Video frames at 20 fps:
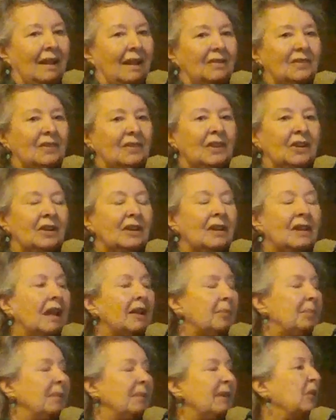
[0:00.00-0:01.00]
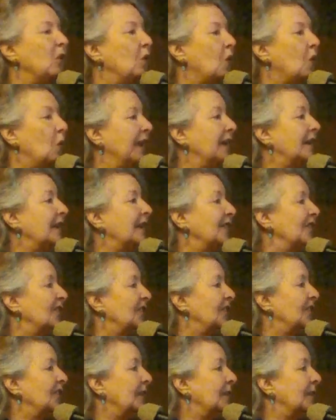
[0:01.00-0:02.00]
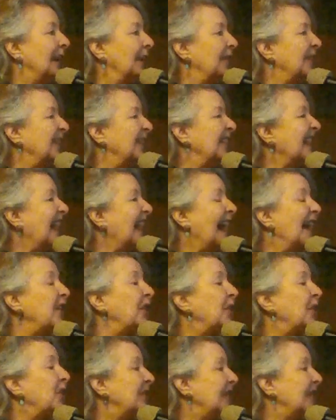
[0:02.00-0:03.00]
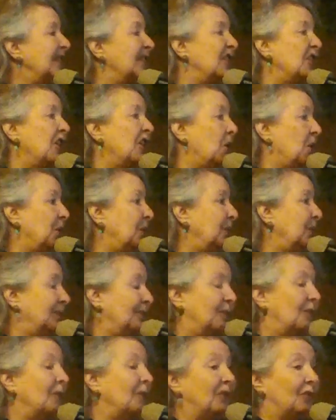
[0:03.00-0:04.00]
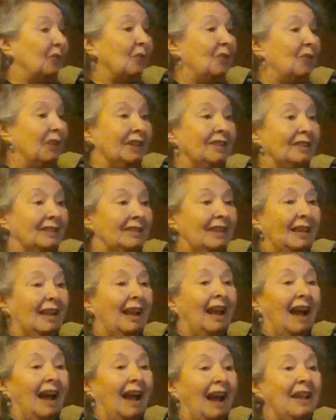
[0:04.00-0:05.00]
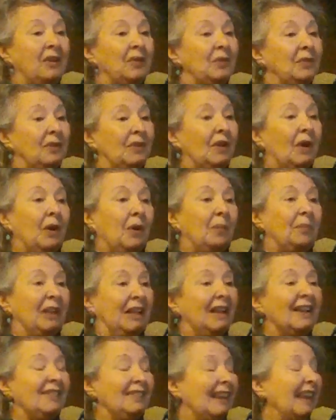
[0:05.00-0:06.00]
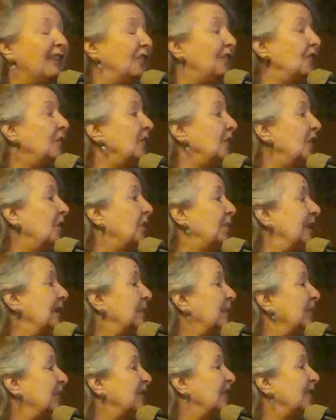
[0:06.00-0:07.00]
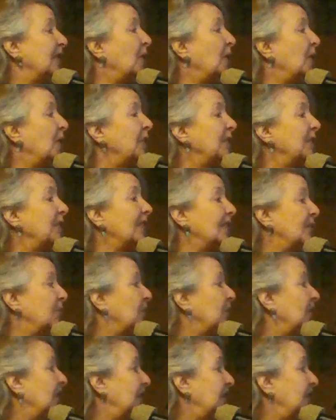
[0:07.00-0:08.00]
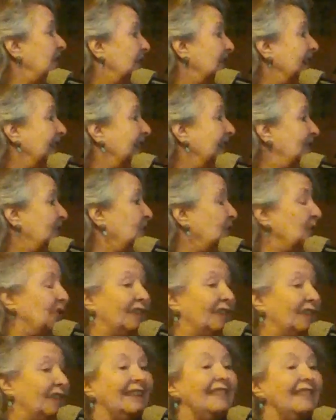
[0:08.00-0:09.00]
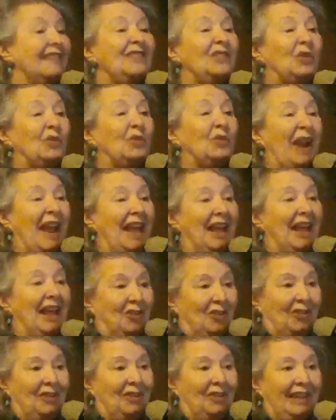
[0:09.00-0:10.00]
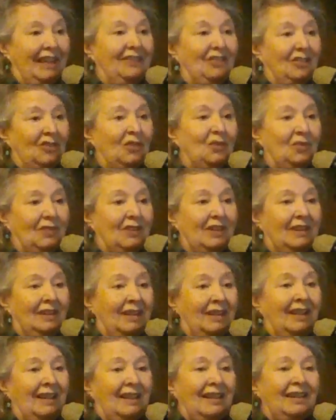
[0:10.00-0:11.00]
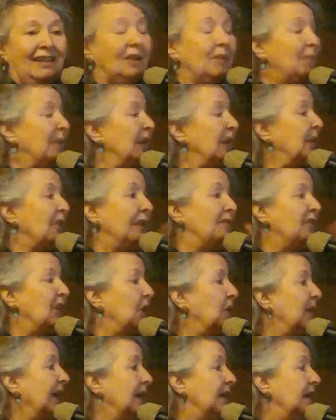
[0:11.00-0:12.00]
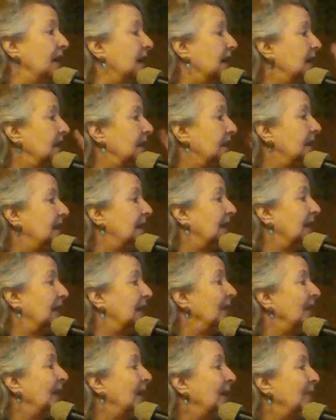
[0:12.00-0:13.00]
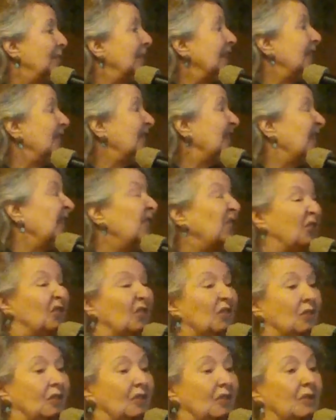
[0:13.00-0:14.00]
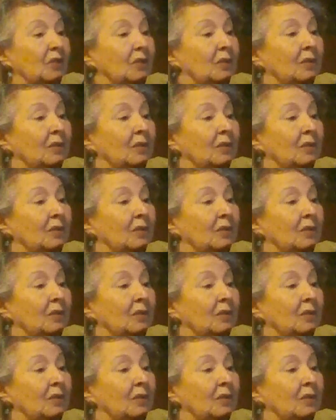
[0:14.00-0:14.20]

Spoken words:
So there are a lot of people quite concerned about this. I don't know what's real. I don't know, because I do know people who go, oh, this is prettier, let's use it. This is grander, let's use it. There are people who have no idea, you know, but there are others who do.